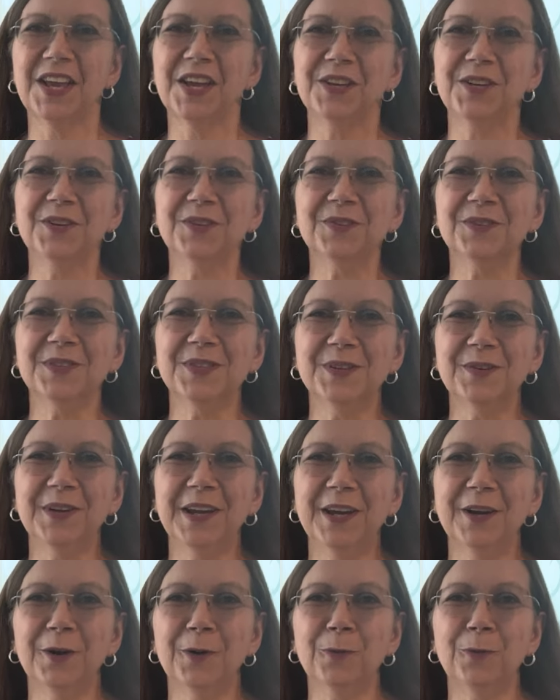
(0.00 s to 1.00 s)
Nurse Sue
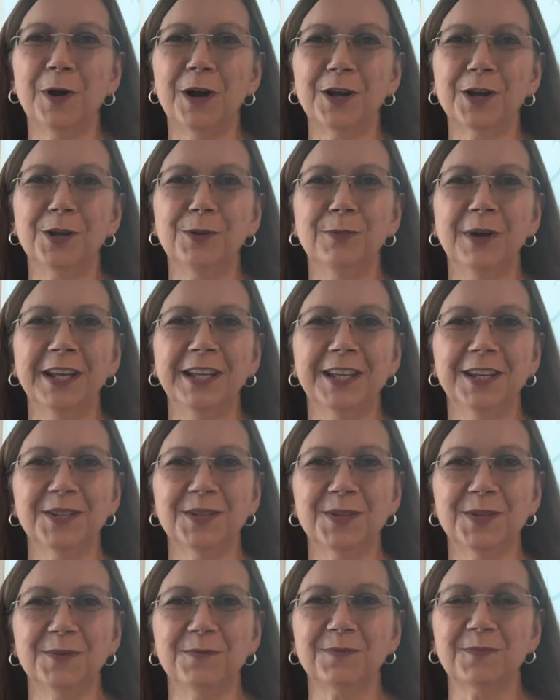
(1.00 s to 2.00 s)
here, and welcome to my
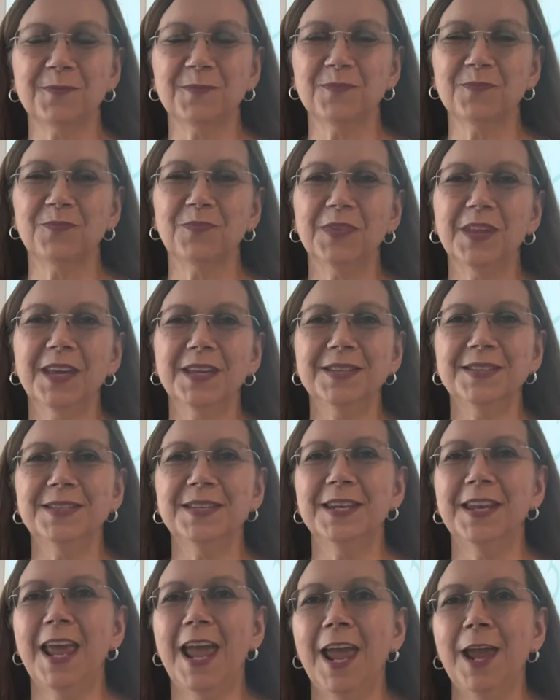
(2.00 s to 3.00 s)
kitchen.
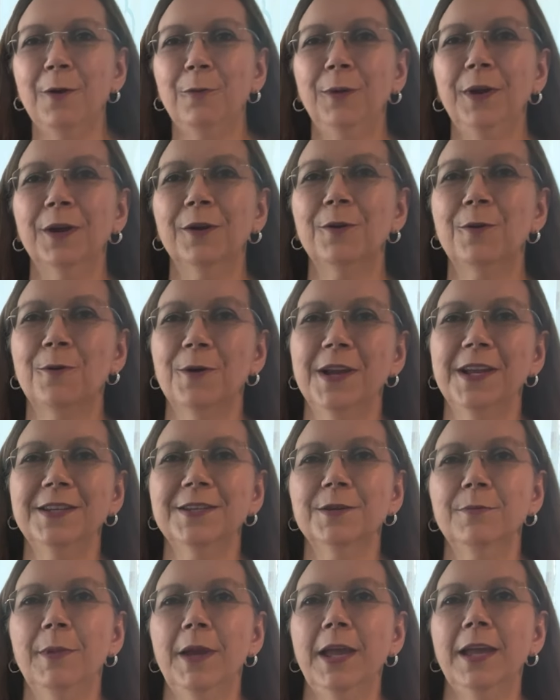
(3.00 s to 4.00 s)
Today we are going
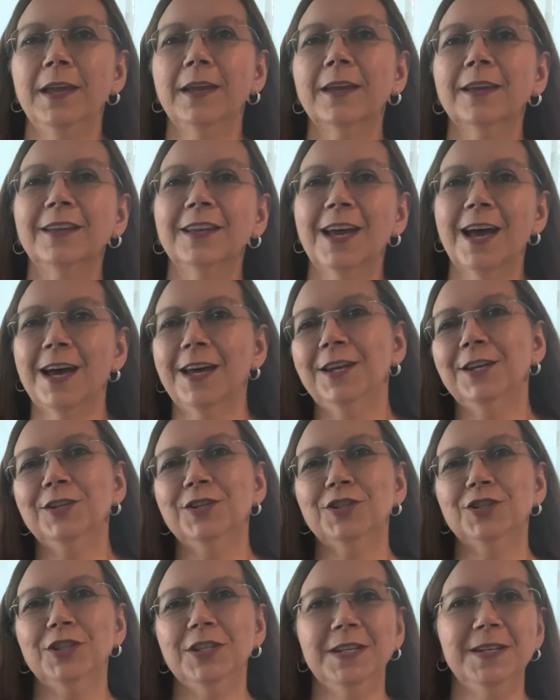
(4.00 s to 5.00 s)
to make
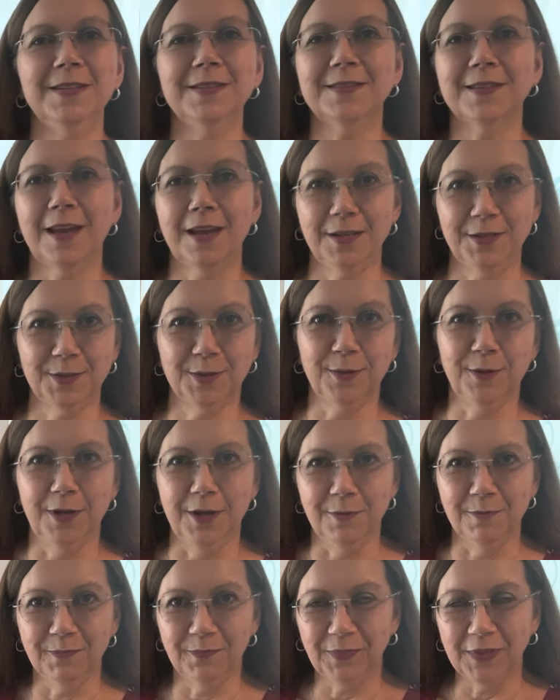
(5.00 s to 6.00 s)
cottage cheese ice
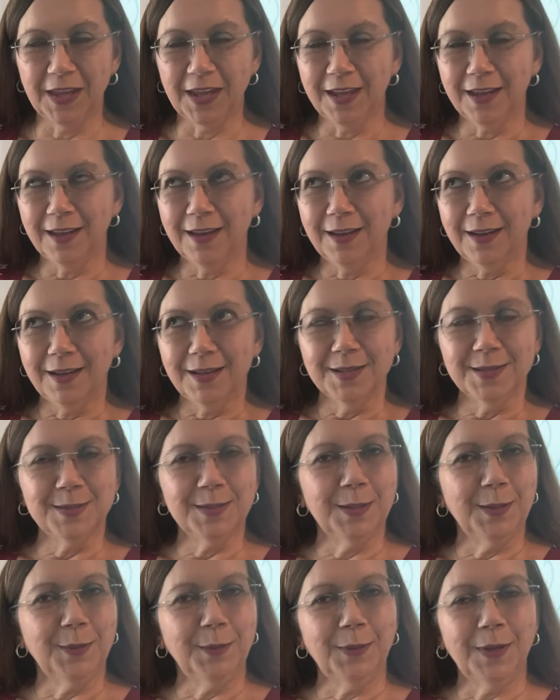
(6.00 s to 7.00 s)
cream.
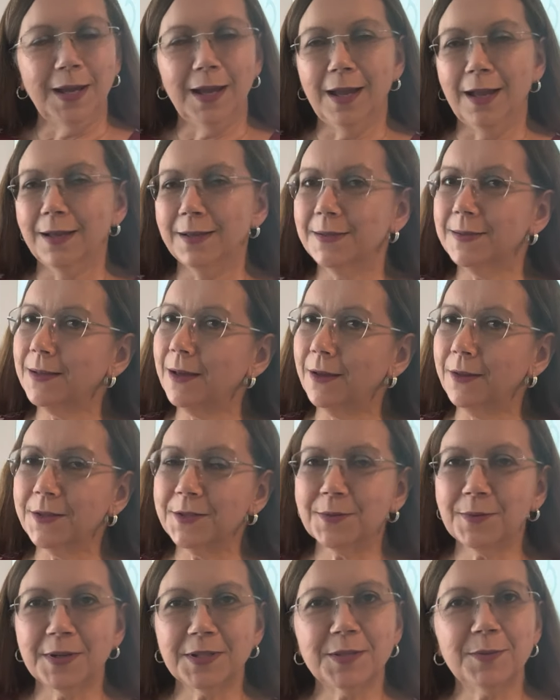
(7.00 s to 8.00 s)
So I saw
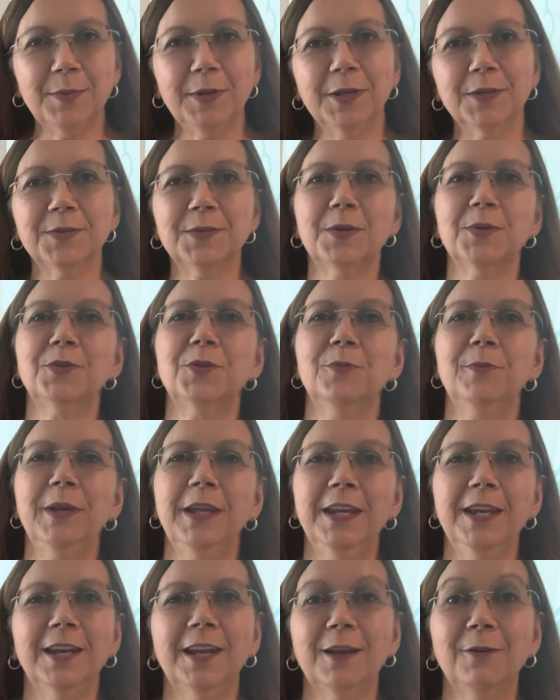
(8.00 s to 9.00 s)
this recipe on social
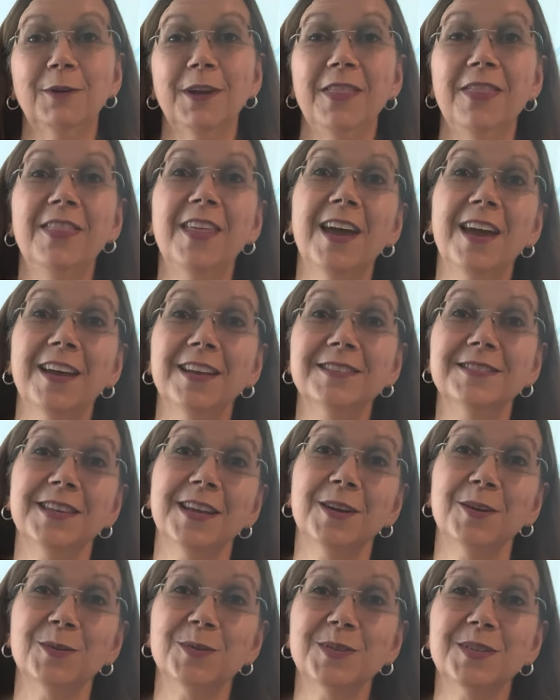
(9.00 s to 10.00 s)
media and I went, that
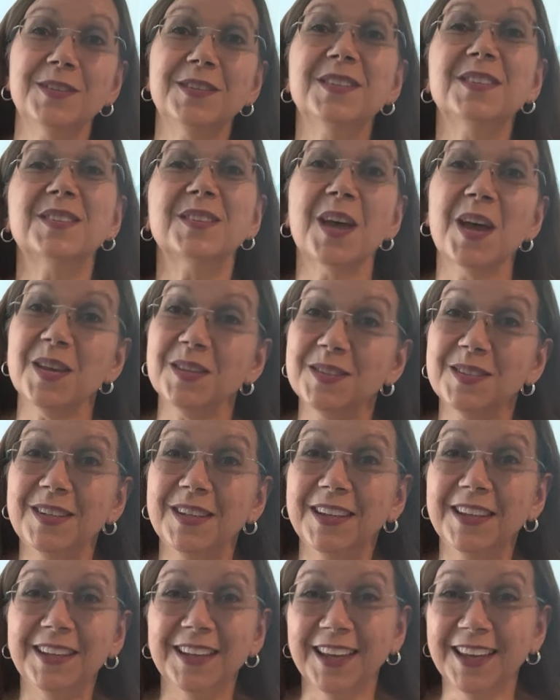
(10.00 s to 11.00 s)
sounds
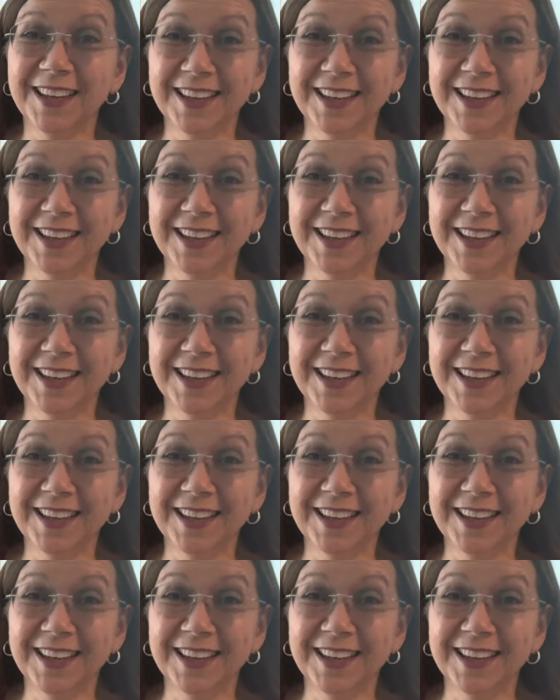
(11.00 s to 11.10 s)
disgusting.